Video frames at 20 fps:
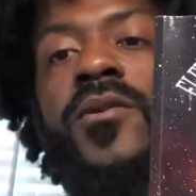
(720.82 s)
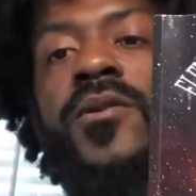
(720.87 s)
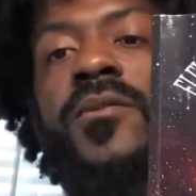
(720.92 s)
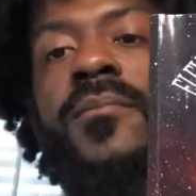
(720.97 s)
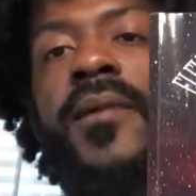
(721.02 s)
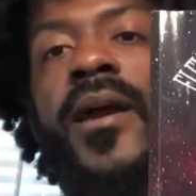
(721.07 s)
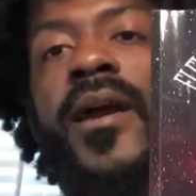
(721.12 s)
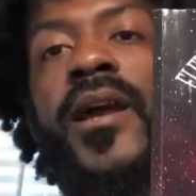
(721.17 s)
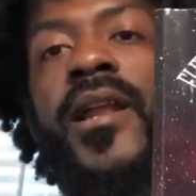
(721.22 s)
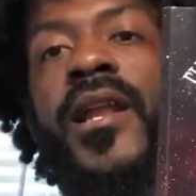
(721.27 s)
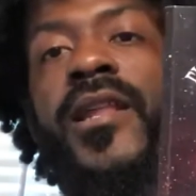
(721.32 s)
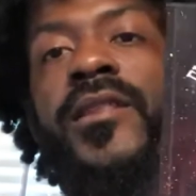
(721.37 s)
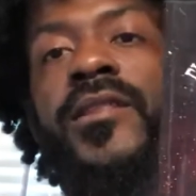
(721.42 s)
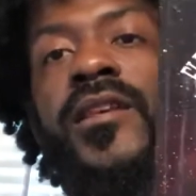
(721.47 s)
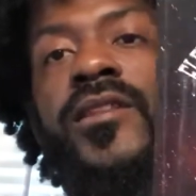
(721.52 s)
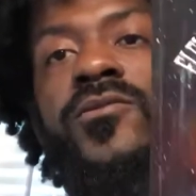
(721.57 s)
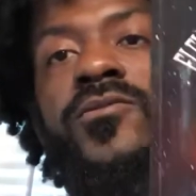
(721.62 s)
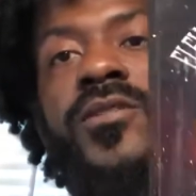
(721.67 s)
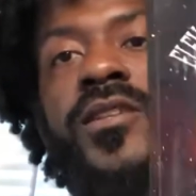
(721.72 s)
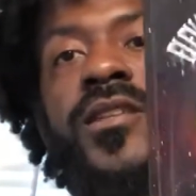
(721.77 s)
book, man. I
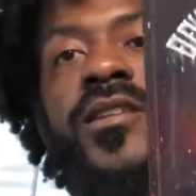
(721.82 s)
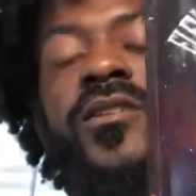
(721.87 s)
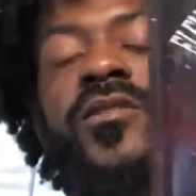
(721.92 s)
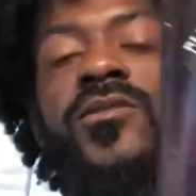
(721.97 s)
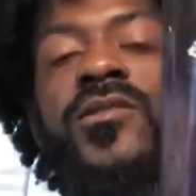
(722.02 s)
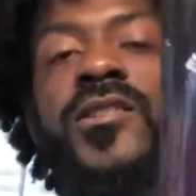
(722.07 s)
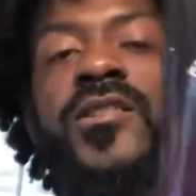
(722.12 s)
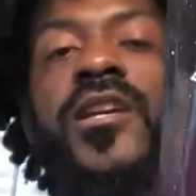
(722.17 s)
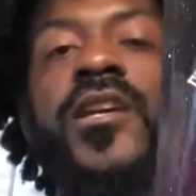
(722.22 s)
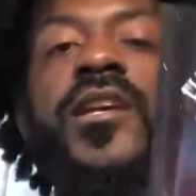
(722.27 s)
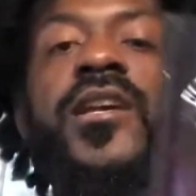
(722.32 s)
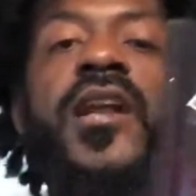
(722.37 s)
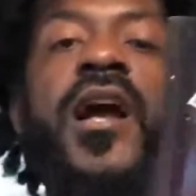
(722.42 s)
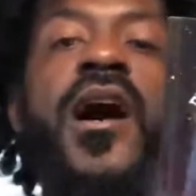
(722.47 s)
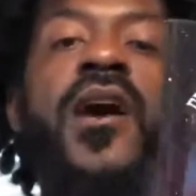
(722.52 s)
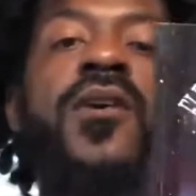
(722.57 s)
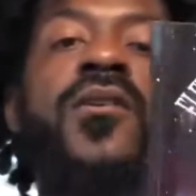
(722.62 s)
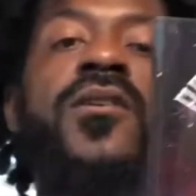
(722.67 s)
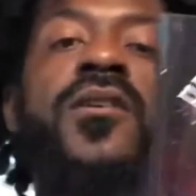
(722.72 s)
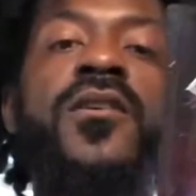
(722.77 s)
think you need to go check it
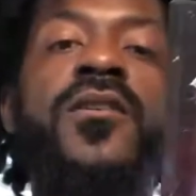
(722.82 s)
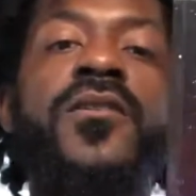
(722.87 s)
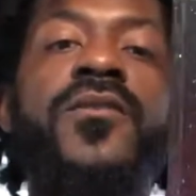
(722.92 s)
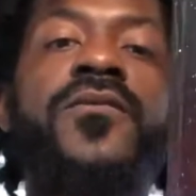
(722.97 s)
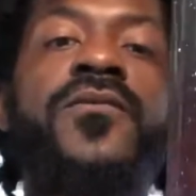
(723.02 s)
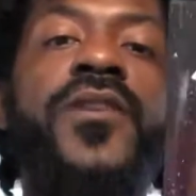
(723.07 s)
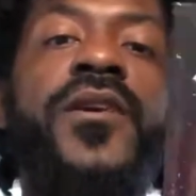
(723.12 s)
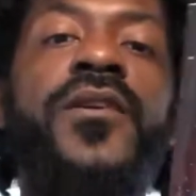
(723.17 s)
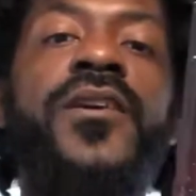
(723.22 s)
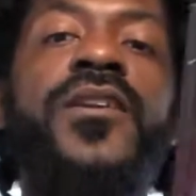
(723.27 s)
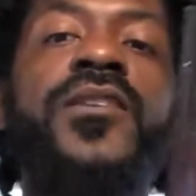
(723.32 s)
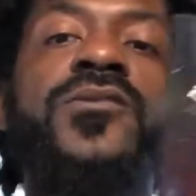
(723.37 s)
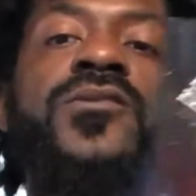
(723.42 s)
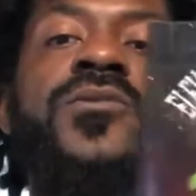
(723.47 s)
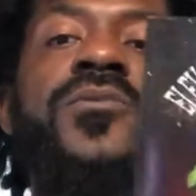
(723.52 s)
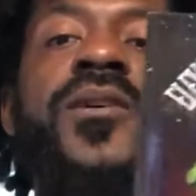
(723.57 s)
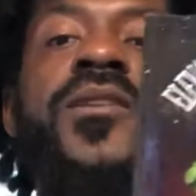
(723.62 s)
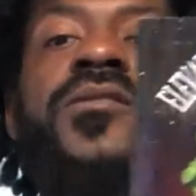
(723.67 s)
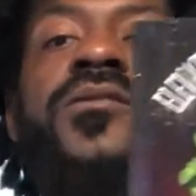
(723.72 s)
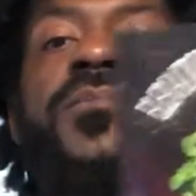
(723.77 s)
out. Very
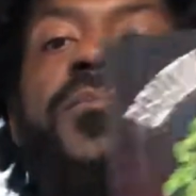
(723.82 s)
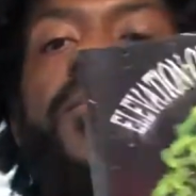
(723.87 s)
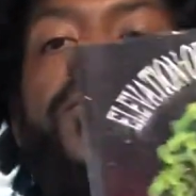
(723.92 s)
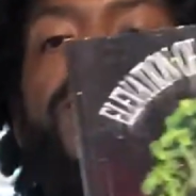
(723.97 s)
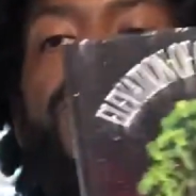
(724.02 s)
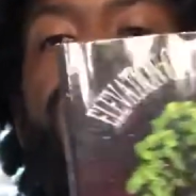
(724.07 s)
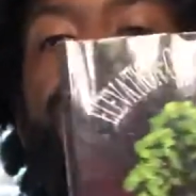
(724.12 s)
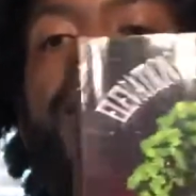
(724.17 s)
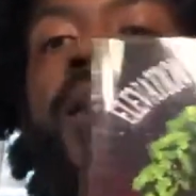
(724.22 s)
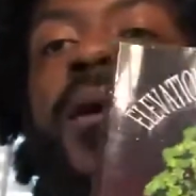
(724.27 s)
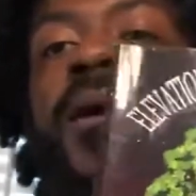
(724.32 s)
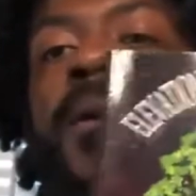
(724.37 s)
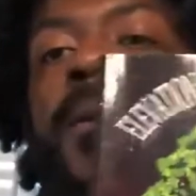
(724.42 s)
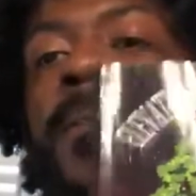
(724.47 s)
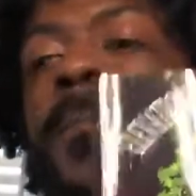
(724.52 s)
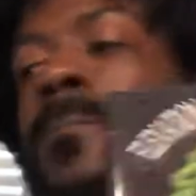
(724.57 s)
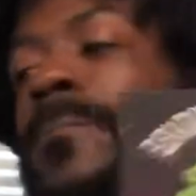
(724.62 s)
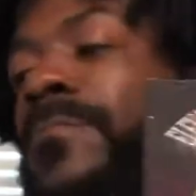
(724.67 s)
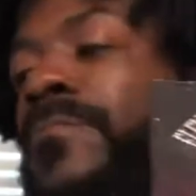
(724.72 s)
interesting book, man.